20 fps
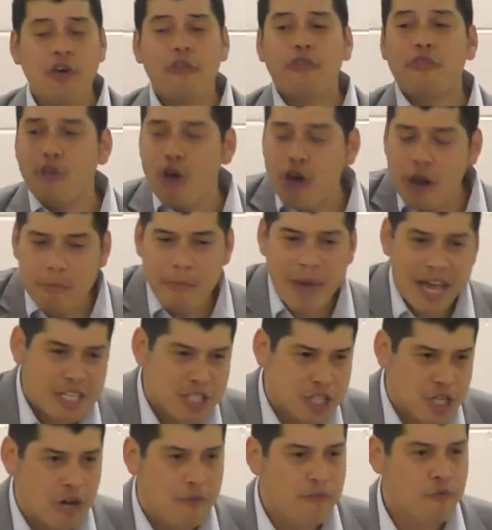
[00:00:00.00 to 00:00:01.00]
third
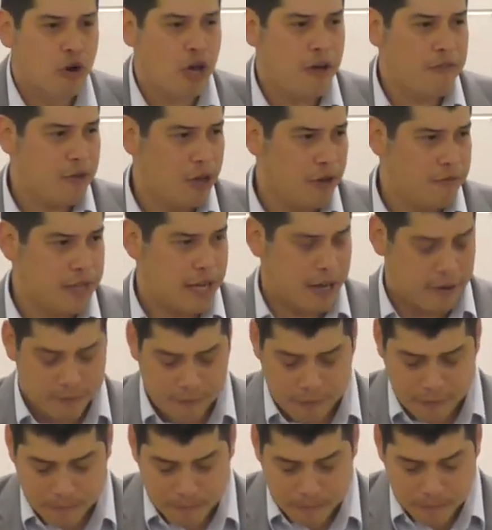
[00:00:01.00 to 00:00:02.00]
mention of worthy of
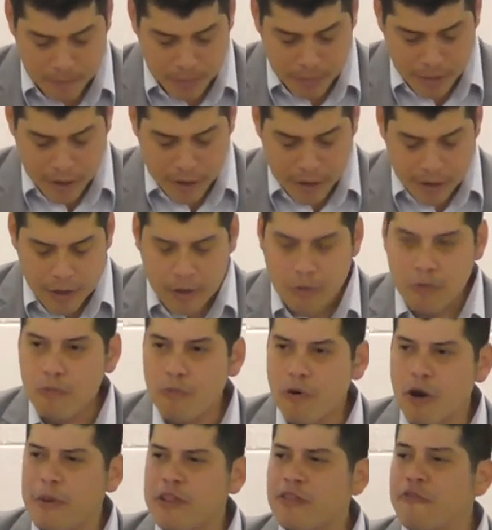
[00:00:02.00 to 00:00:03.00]
death.
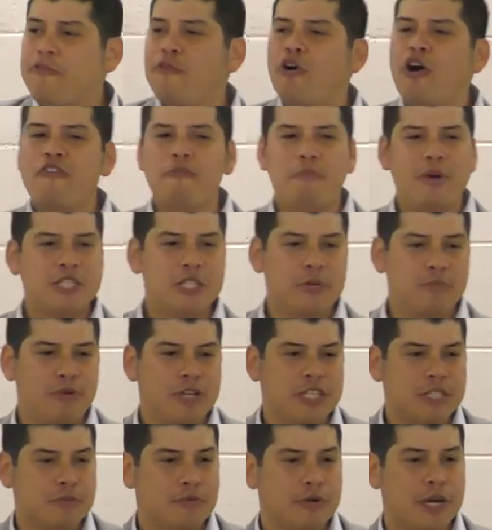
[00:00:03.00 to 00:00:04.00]
What about the fourth mention
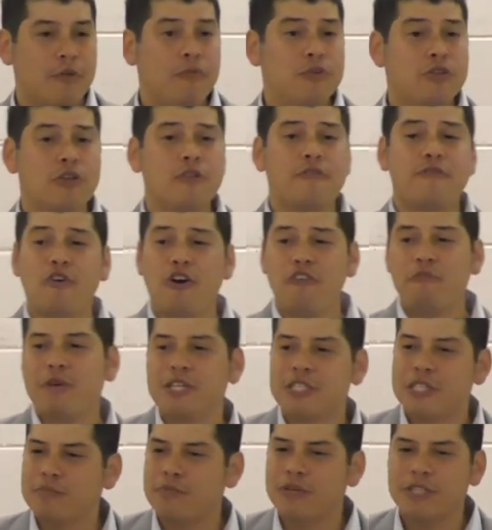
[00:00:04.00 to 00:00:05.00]
principle? Can we do the fourth
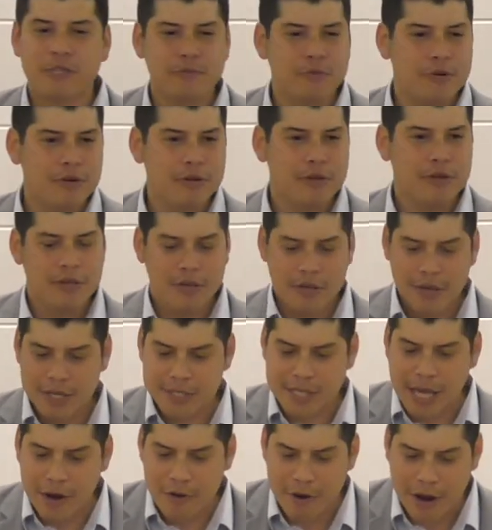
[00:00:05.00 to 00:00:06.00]
mention principle? Is
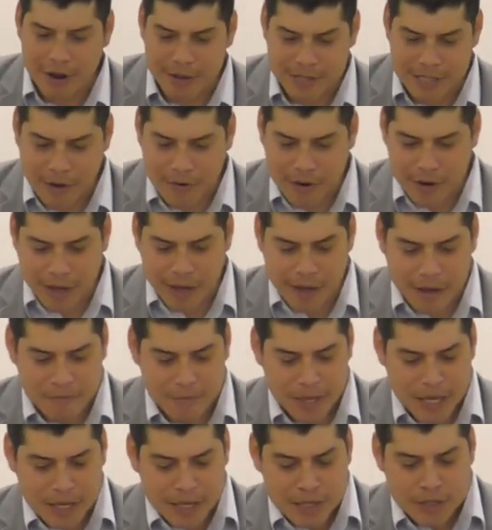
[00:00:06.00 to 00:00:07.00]
that all right? Is that one okay?
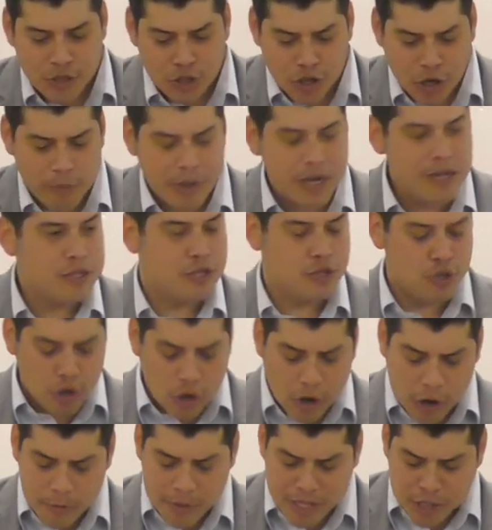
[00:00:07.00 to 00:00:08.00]

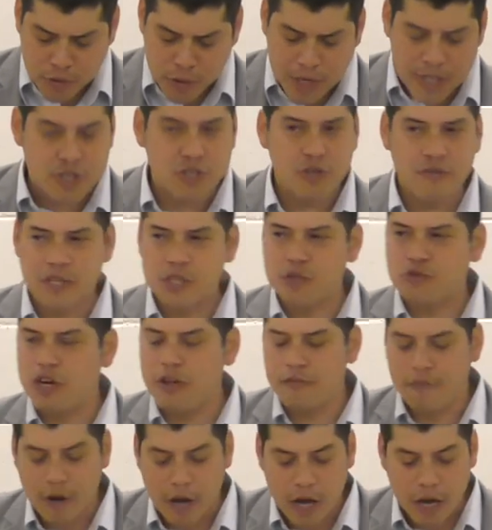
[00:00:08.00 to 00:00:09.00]
Deuteronomy, 22, verse
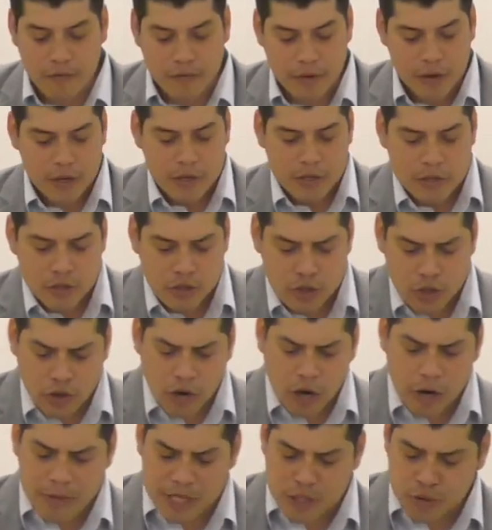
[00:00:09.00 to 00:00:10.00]
25.
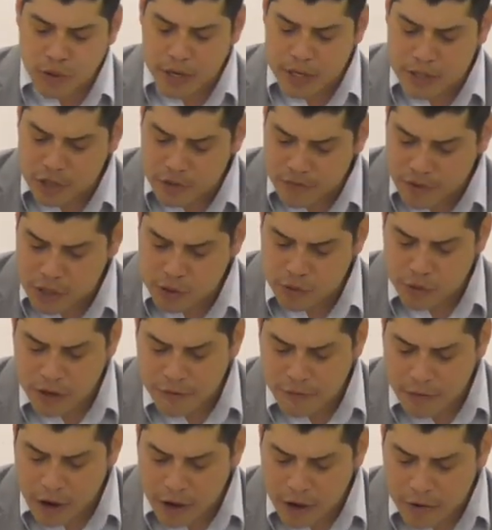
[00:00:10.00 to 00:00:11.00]
Deuteronomy 22, verse
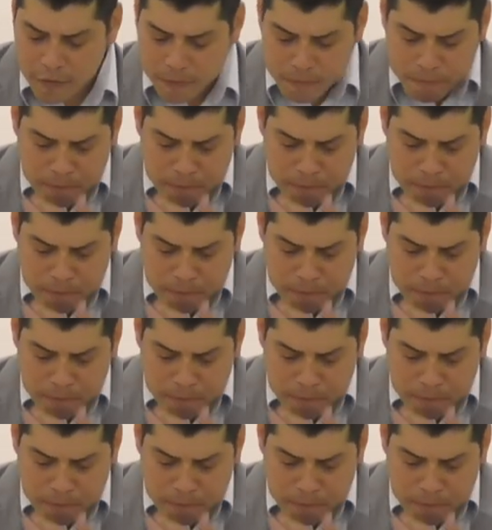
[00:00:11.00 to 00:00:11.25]
25.